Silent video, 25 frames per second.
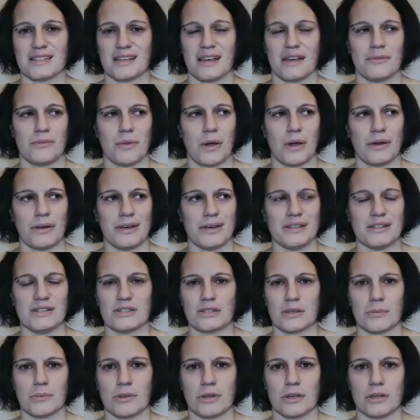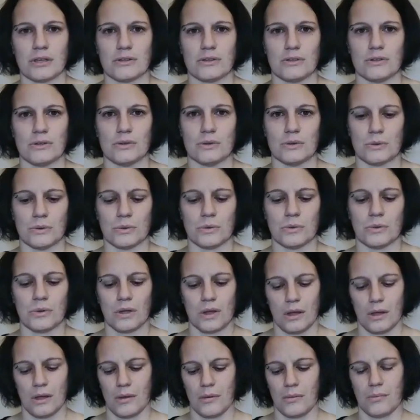I need something to do
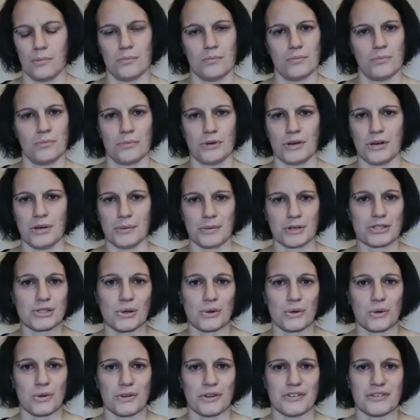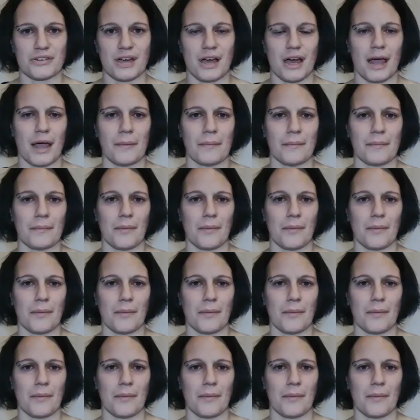pretty much all the time.